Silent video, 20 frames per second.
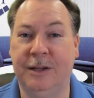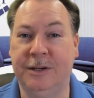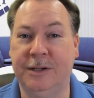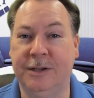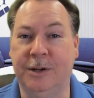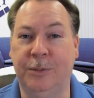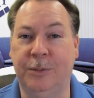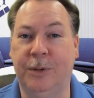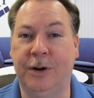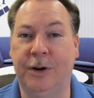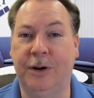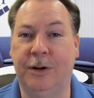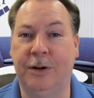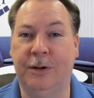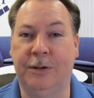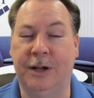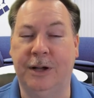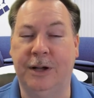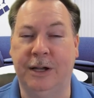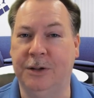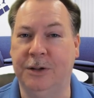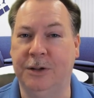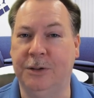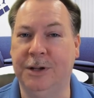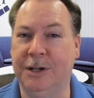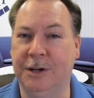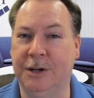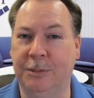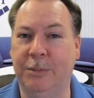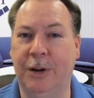to where like you
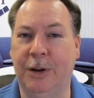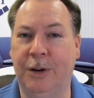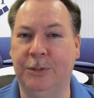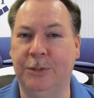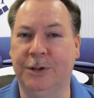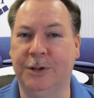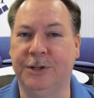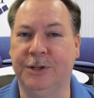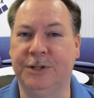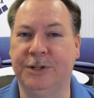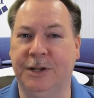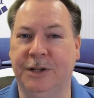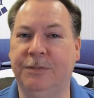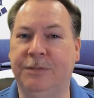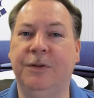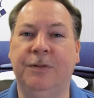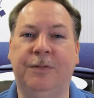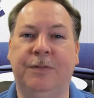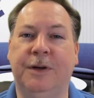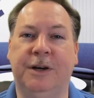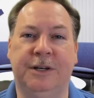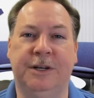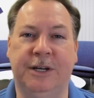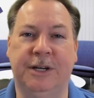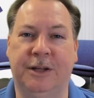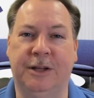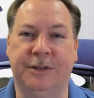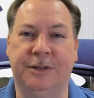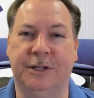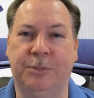get a bonus if you finish
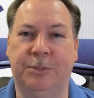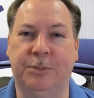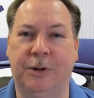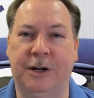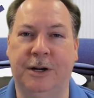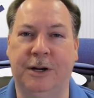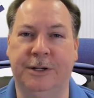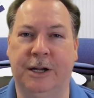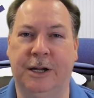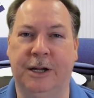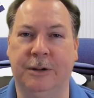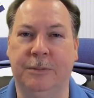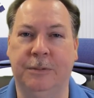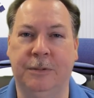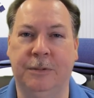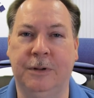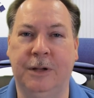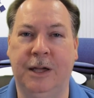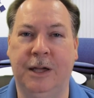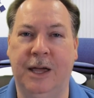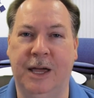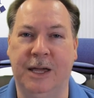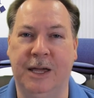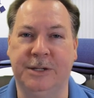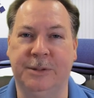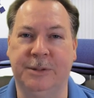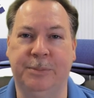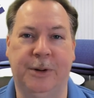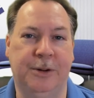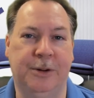out this project, as
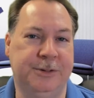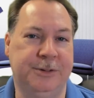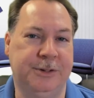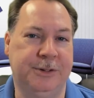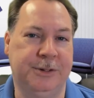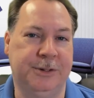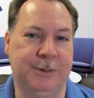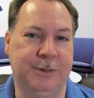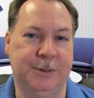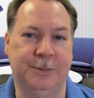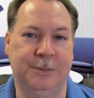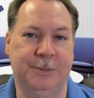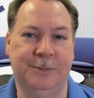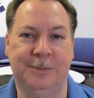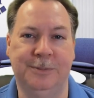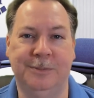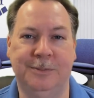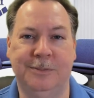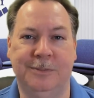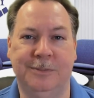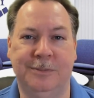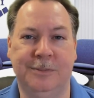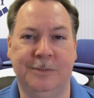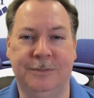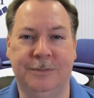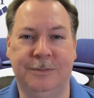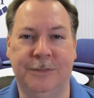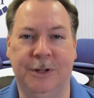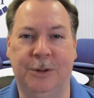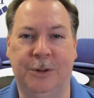opposed to
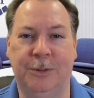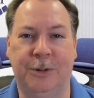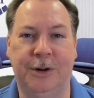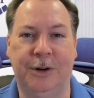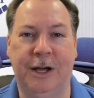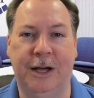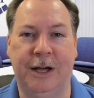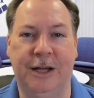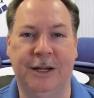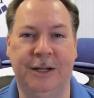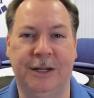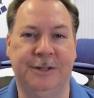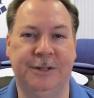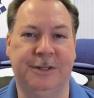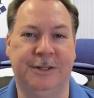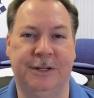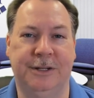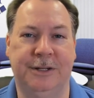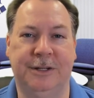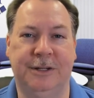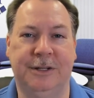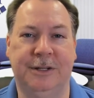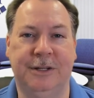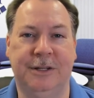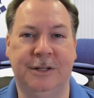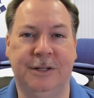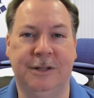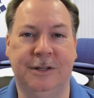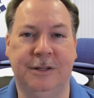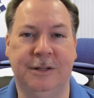the owner dies and
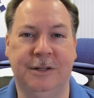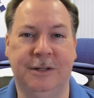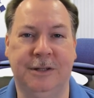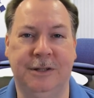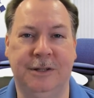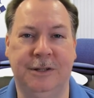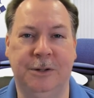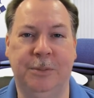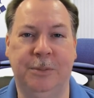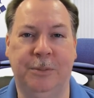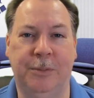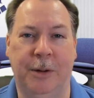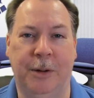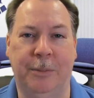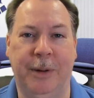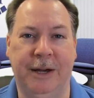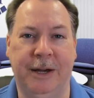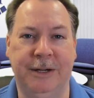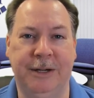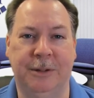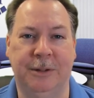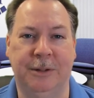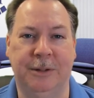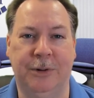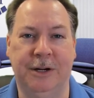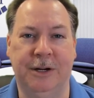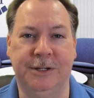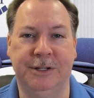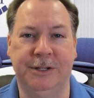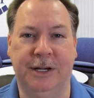you abandon the
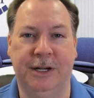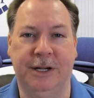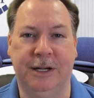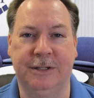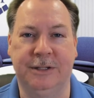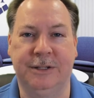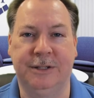project,